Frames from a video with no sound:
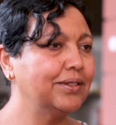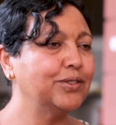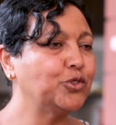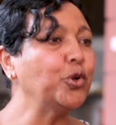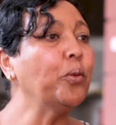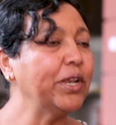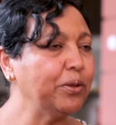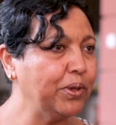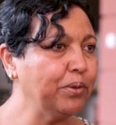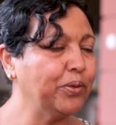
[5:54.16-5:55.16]
so
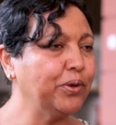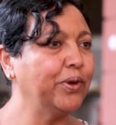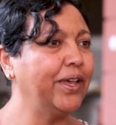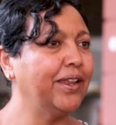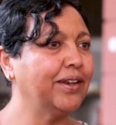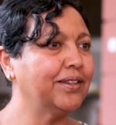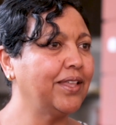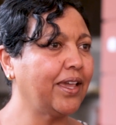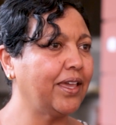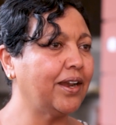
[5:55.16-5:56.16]
many people, and
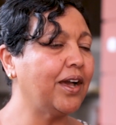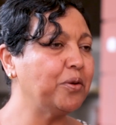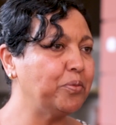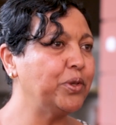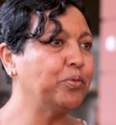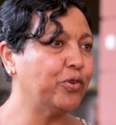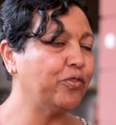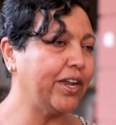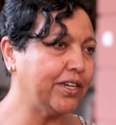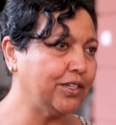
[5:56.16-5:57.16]
that cannot be
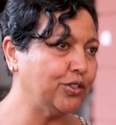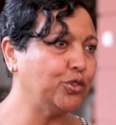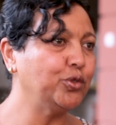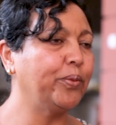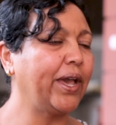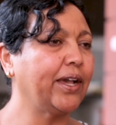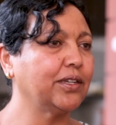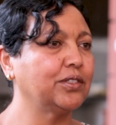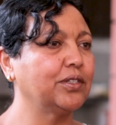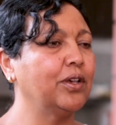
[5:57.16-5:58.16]
providing 2
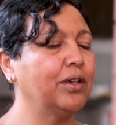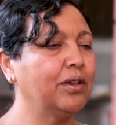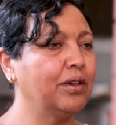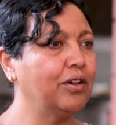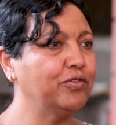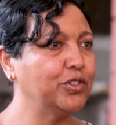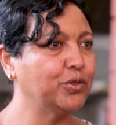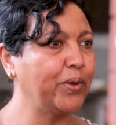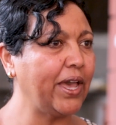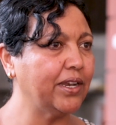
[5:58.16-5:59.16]
packs of
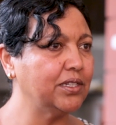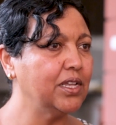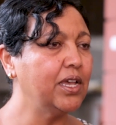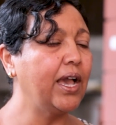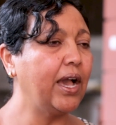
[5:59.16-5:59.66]
these pads.